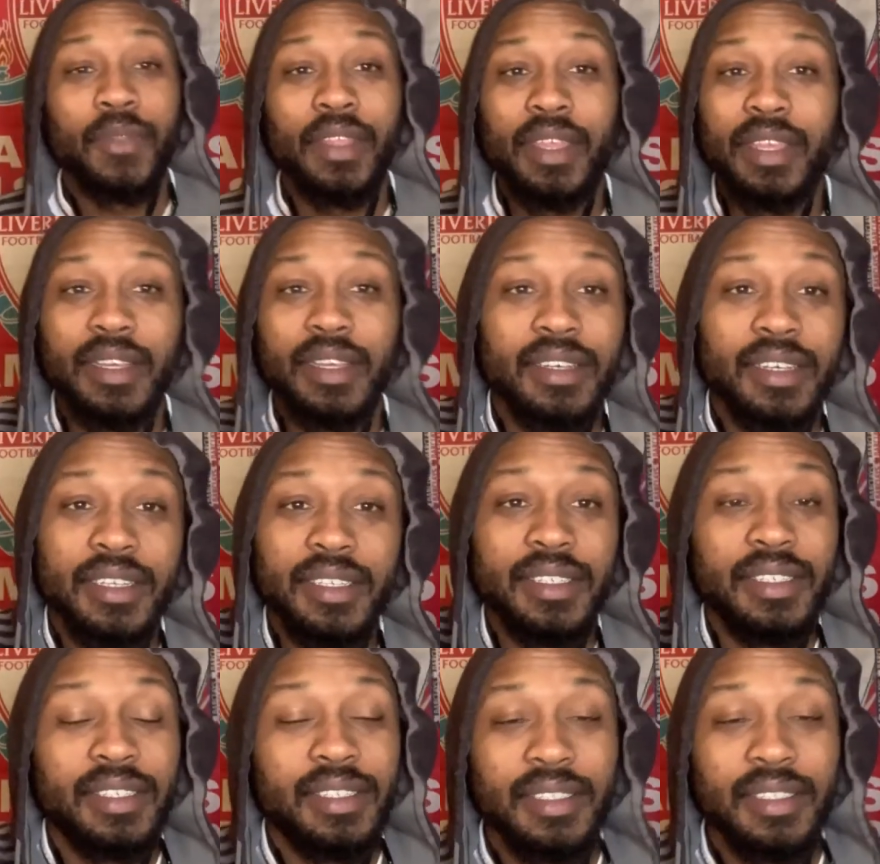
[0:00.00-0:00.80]

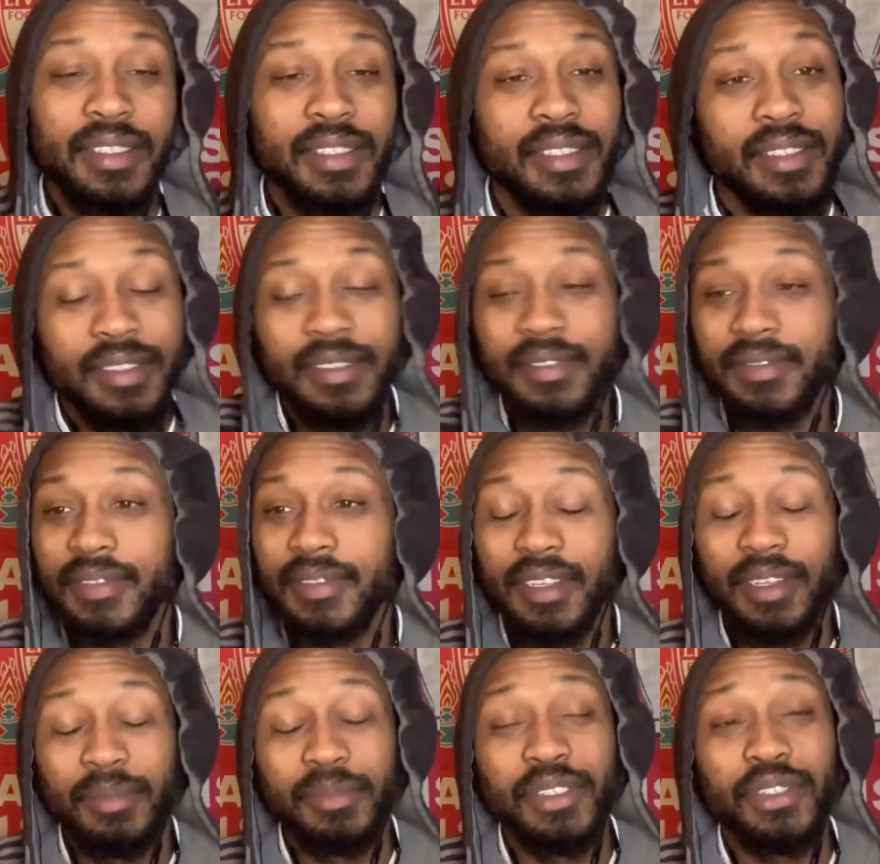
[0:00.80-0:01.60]
Because
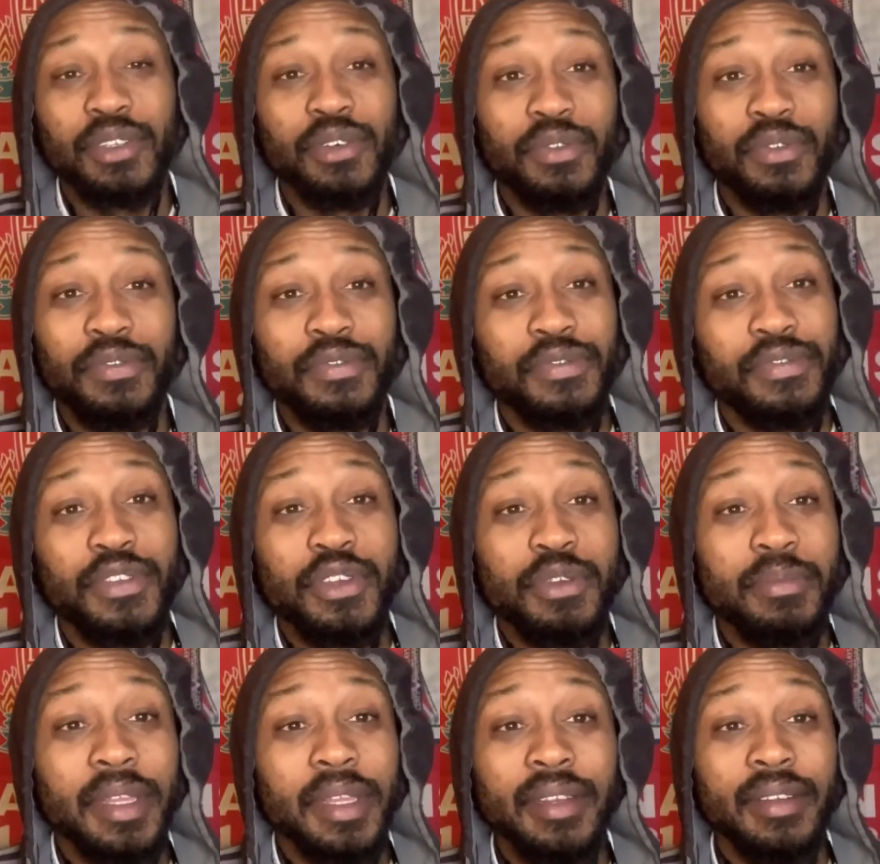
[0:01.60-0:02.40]
I'm still
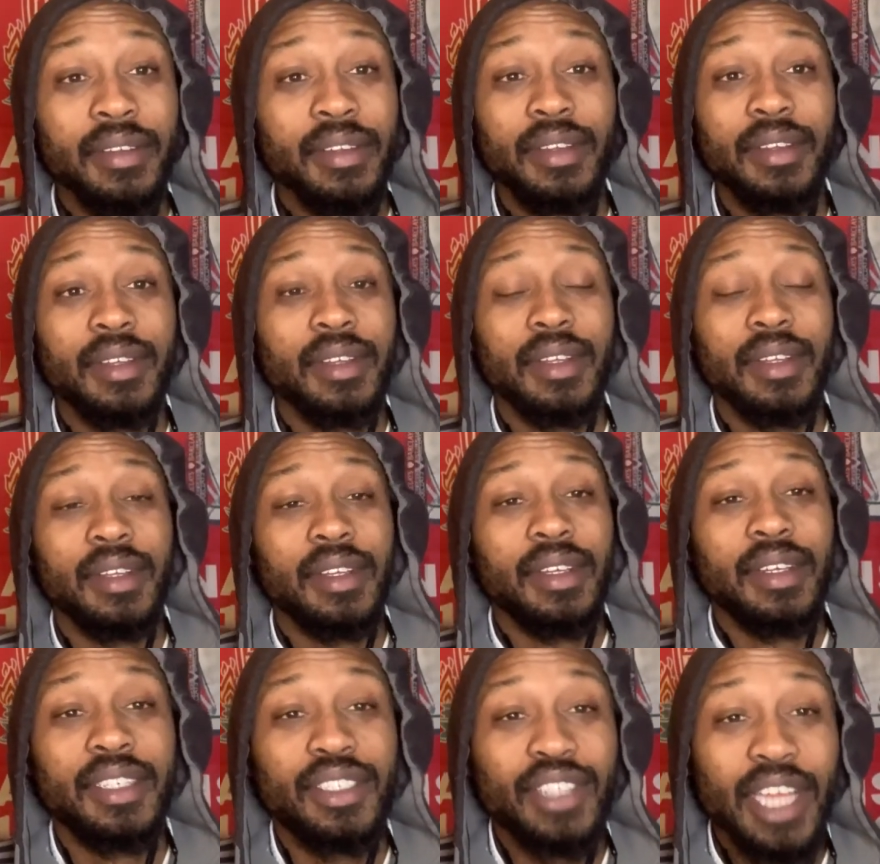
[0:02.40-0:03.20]
fuming.
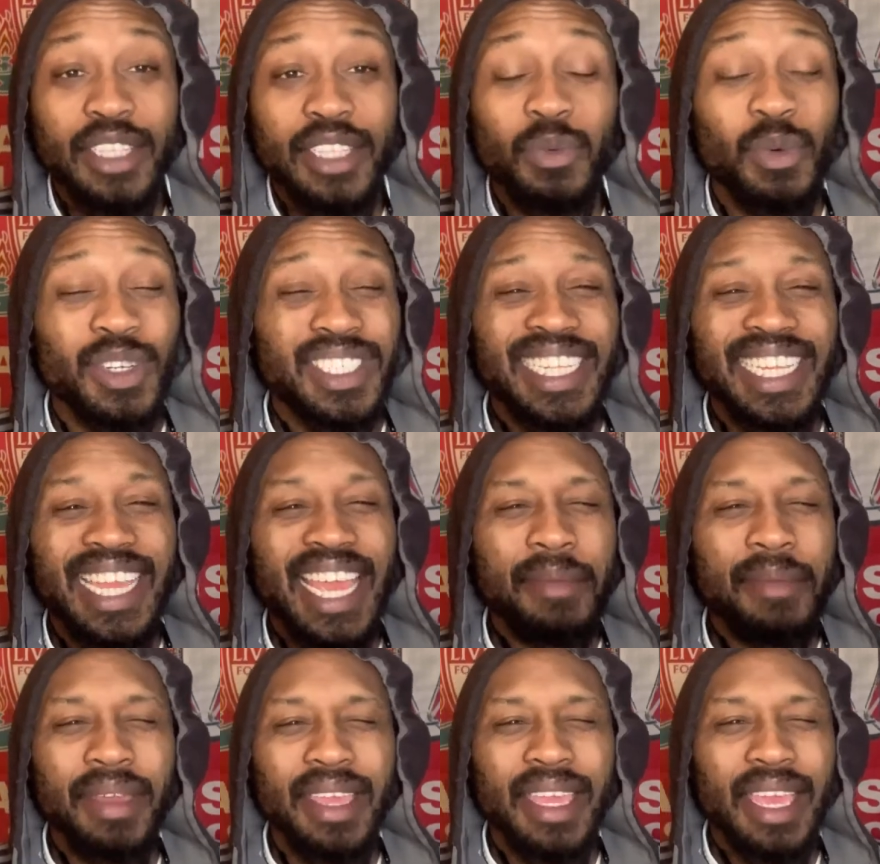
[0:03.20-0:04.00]
Tried to watch the
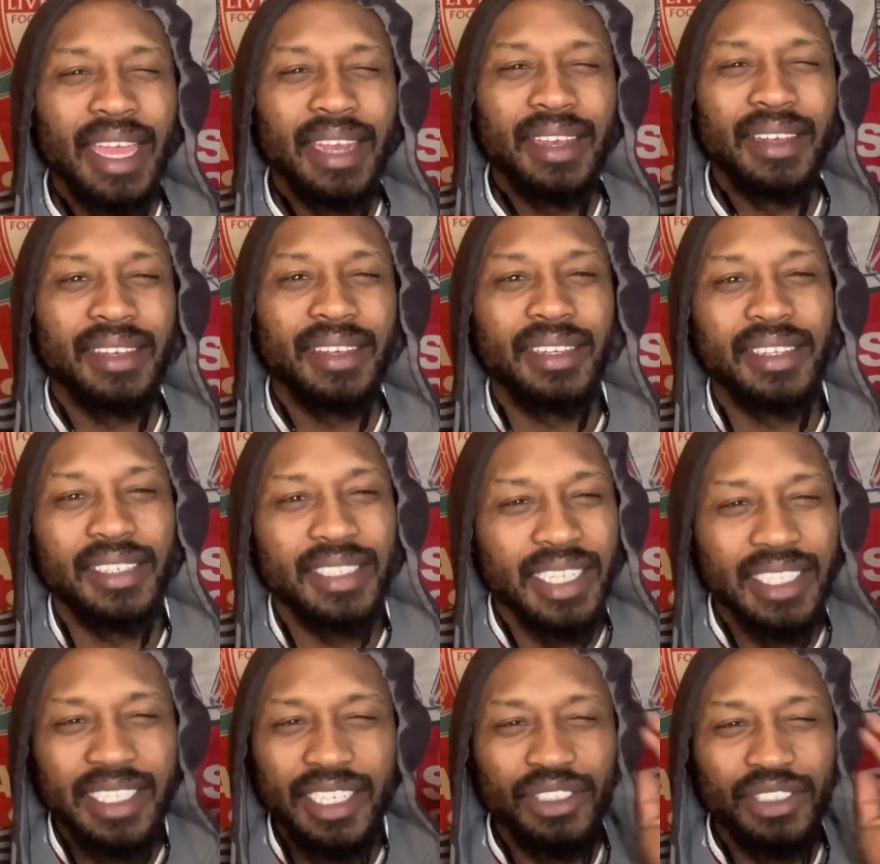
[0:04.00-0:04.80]
game again
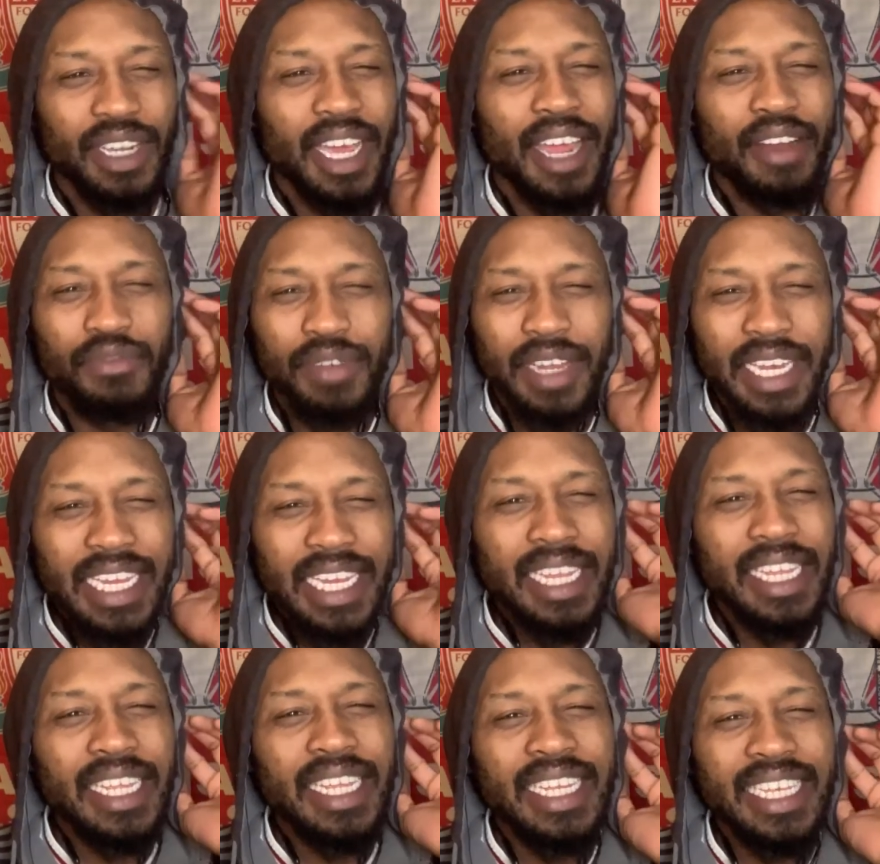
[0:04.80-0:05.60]
just to try and
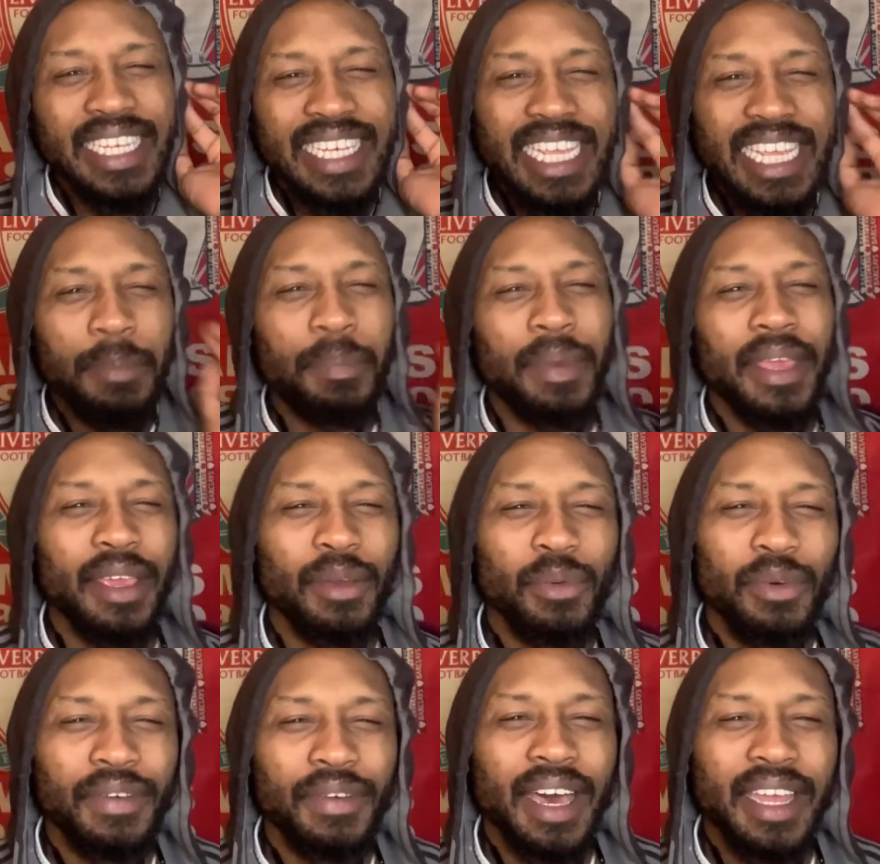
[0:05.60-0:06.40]
really deep
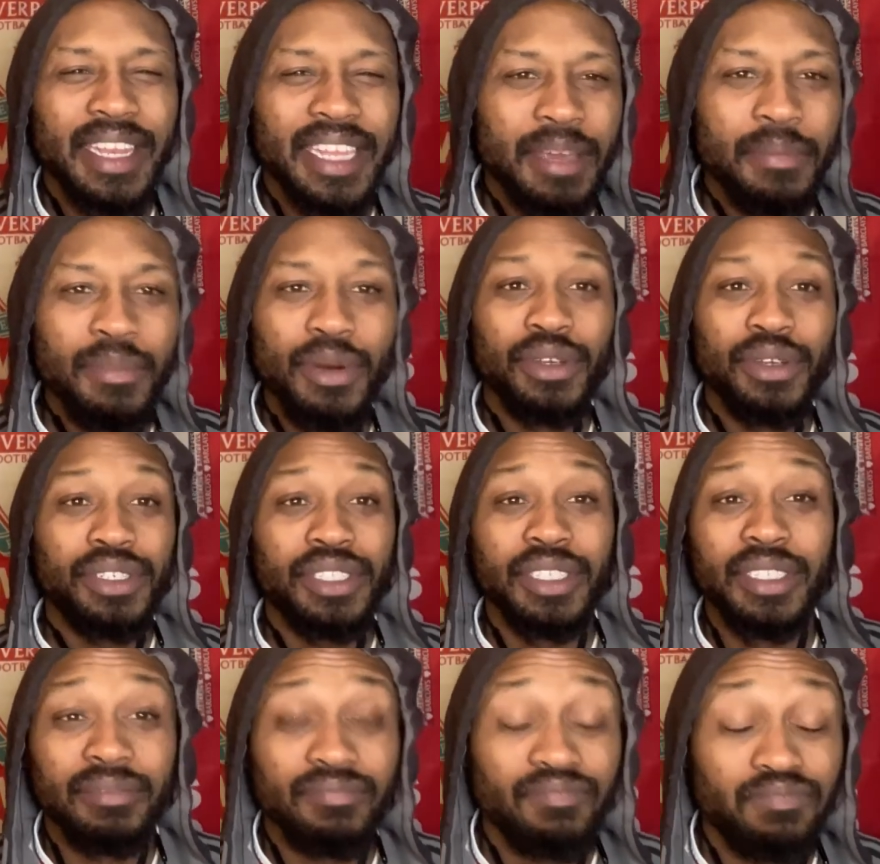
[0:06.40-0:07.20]
it without the emotion.